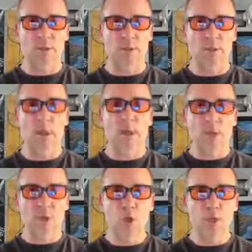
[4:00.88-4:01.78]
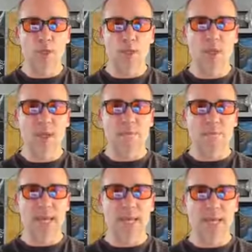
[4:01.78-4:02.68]
to humans
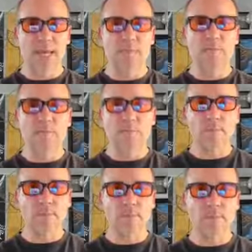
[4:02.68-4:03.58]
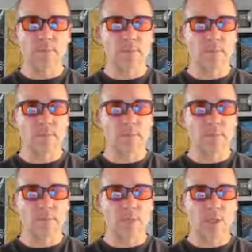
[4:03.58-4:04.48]
making
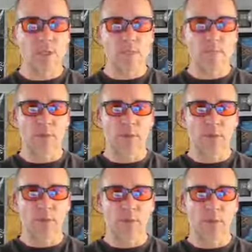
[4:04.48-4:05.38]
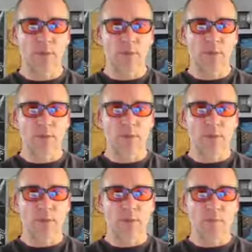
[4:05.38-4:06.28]
something
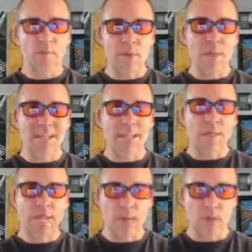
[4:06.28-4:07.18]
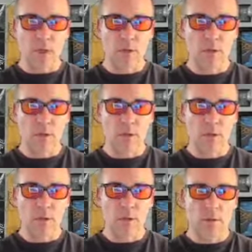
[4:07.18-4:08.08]
that mimics nature
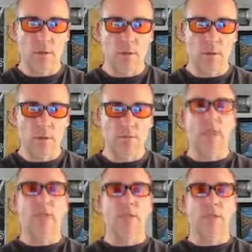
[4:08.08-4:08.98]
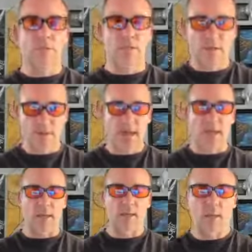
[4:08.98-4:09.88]
that's
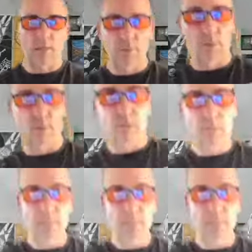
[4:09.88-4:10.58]
synthetic. So it doesn't mean